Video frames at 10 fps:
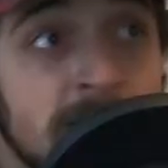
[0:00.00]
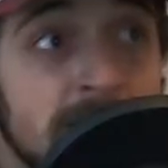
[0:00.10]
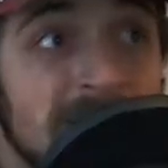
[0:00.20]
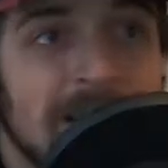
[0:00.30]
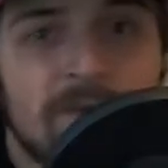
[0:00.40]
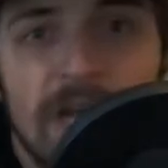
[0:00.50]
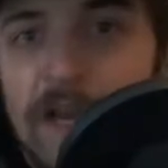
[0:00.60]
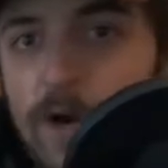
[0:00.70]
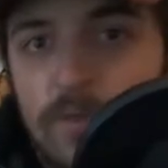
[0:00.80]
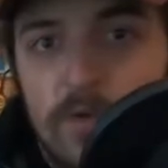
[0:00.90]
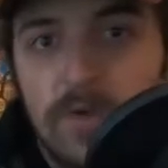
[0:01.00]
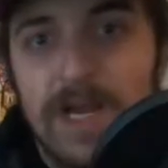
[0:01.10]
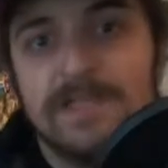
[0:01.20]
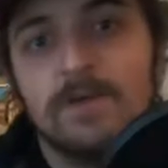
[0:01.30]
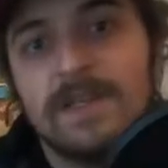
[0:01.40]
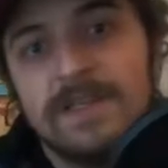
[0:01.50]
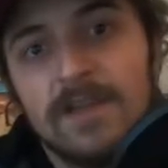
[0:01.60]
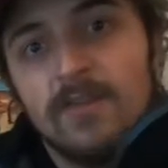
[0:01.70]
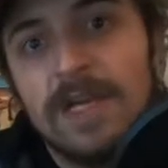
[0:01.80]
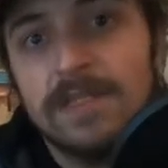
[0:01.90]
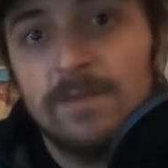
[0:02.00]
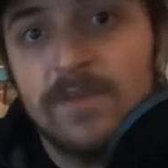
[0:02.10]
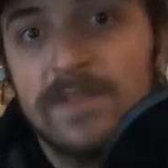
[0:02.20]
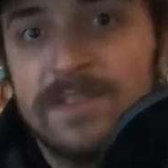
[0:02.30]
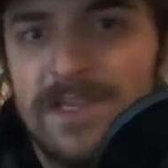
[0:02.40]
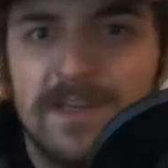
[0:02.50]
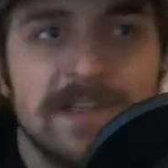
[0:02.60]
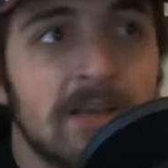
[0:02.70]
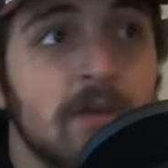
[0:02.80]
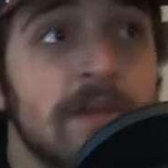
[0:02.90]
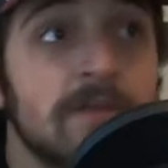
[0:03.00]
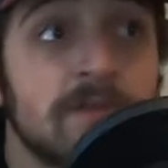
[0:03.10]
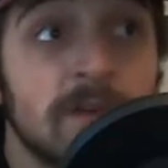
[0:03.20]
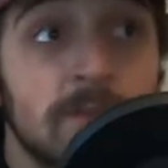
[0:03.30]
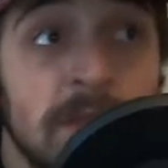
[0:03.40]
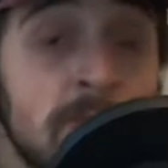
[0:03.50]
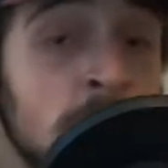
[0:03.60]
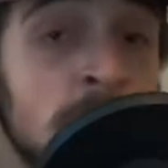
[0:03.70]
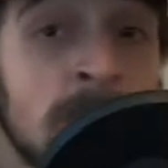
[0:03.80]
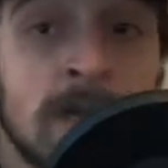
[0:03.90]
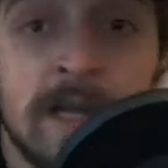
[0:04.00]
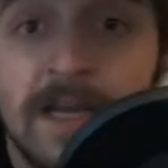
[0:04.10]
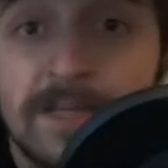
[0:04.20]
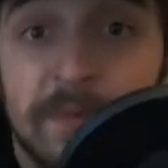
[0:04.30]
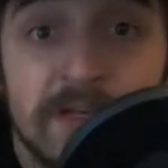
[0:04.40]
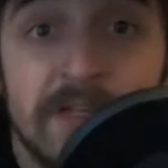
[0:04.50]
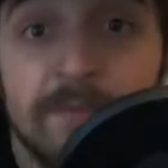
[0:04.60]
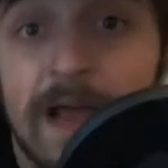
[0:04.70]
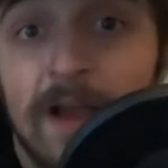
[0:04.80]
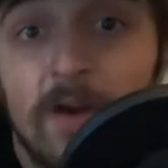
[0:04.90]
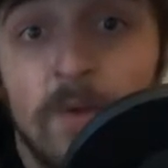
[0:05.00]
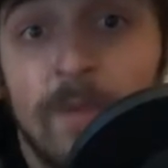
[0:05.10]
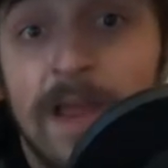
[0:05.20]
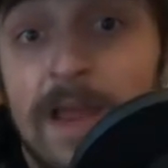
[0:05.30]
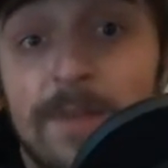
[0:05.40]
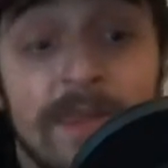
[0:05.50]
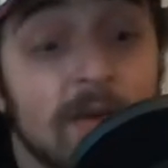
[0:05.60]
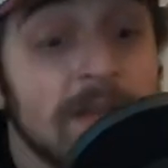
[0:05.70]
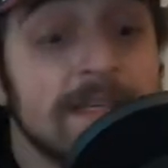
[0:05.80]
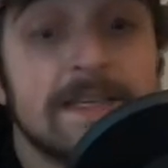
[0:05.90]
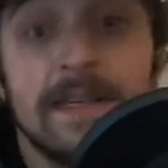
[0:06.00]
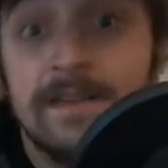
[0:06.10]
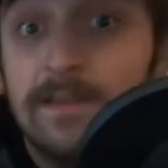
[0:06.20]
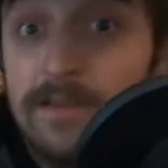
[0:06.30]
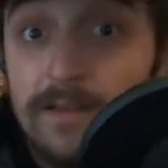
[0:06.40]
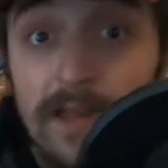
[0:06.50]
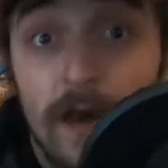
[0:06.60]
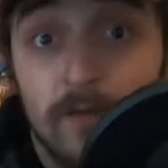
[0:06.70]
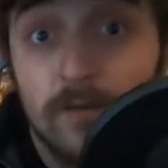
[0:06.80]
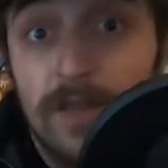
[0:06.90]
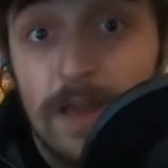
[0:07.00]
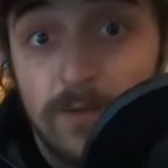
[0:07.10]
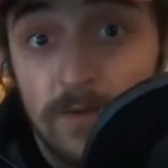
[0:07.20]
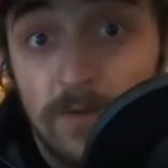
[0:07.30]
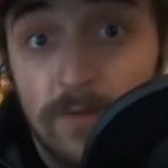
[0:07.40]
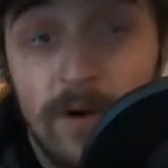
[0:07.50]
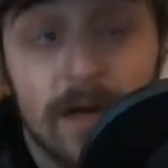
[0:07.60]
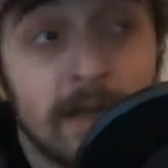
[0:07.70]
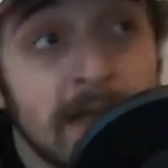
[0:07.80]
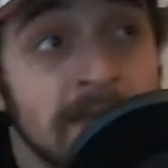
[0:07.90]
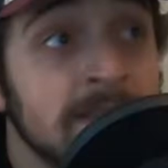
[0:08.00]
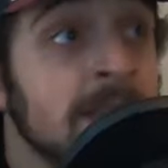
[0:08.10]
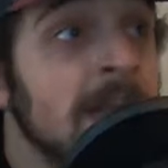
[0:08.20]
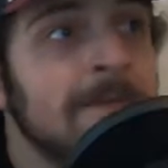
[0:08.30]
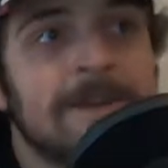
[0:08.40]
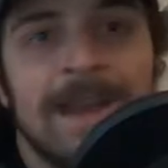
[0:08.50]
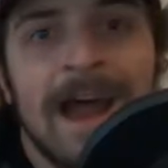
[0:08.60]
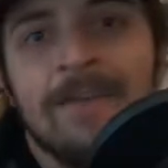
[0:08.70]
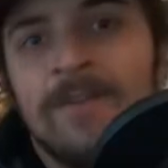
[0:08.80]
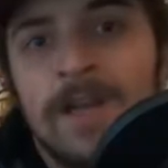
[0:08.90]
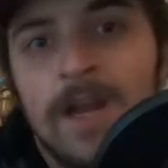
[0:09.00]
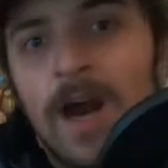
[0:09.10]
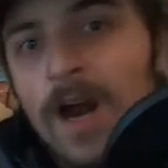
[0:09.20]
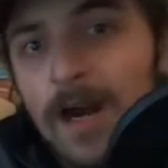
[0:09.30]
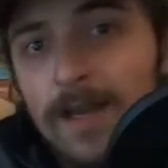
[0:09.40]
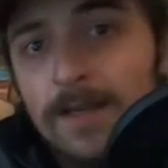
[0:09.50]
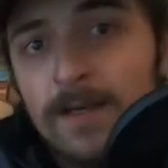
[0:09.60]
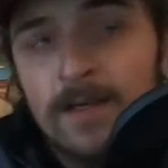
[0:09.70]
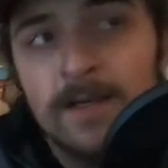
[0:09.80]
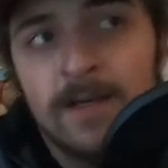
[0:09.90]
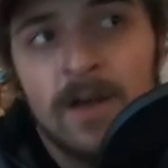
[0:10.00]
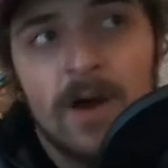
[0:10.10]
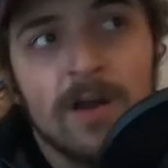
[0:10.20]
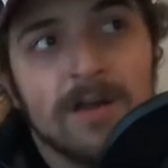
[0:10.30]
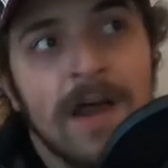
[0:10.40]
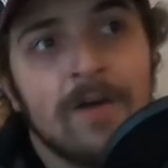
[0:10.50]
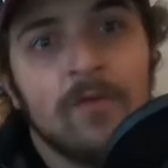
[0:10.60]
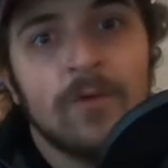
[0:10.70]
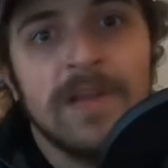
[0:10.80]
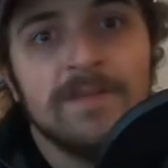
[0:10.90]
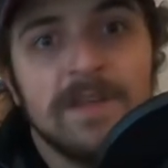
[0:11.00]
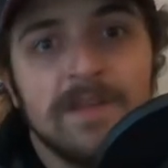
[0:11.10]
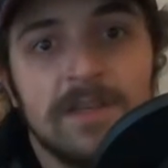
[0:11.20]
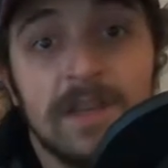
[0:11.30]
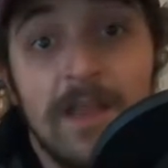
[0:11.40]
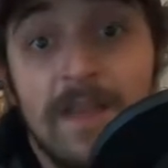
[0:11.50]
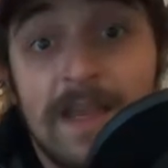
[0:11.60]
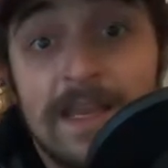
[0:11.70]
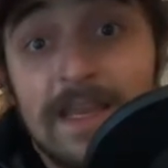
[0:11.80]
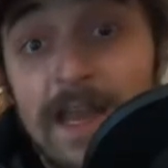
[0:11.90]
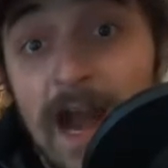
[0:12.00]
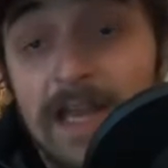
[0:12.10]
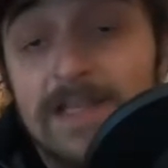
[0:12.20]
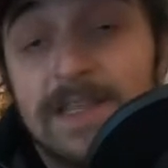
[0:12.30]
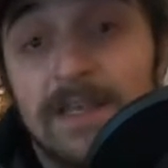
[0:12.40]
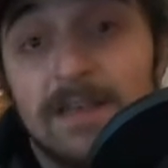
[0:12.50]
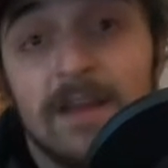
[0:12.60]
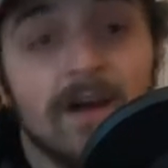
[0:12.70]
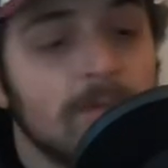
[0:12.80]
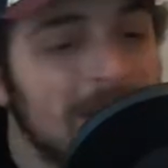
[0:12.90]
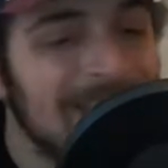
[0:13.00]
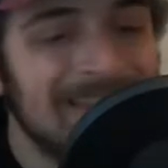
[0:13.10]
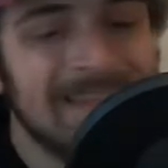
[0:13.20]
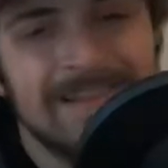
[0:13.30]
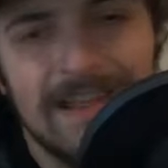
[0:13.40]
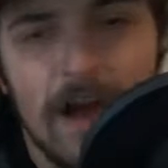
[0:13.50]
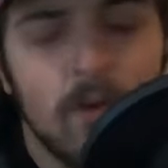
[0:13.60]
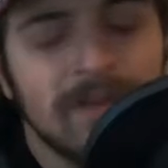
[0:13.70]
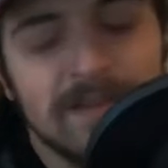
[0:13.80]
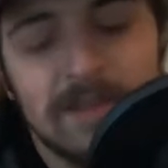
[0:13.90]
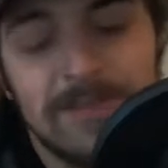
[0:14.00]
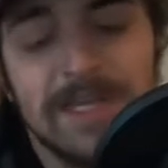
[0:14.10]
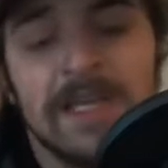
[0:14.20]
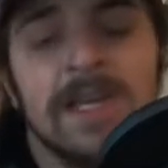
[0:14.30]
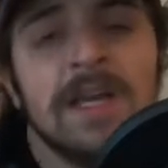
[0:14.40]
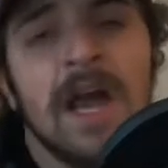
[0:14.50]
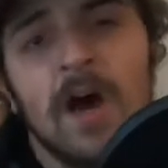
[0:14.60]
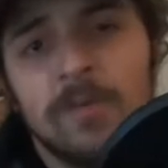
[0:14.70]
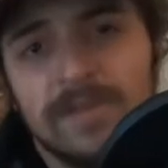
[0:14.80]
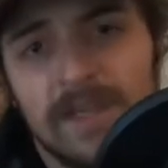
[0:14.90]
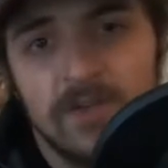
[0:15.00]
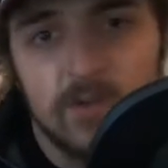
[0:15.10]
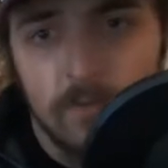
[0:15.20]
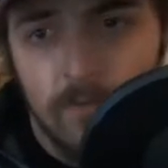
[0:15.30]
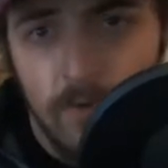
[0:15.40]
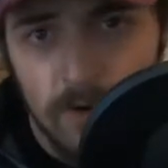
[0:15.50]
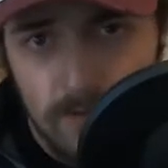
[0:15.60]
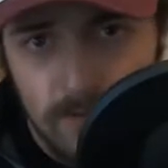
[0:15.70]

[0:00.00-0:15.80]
because I'm trying to help you guys. I want to set you guys up for success, because I know that there's some people, especially back home in Miami, that are listening to the Outdoor Laboratory podcast that haven't gone on an outdoor expedition yet, that need guidance, that need help. And I want this to be help central for you,